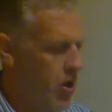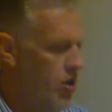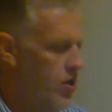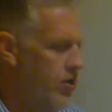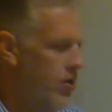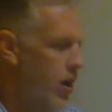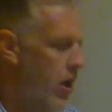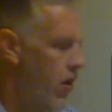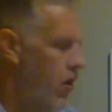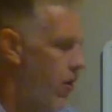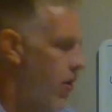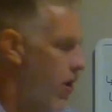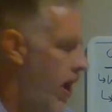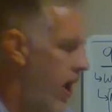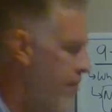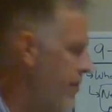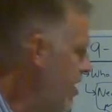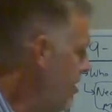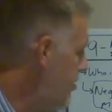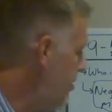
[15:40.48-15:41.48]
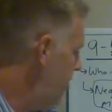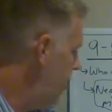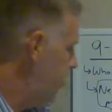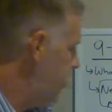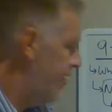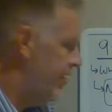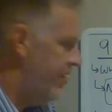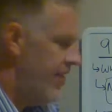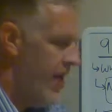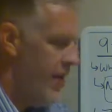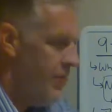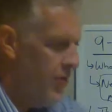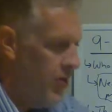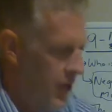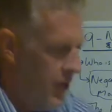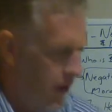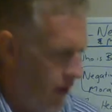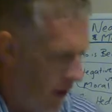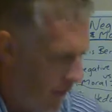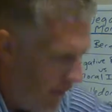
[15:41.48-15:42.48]
so i mentioned his examples
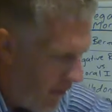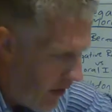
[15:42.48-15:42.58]
before i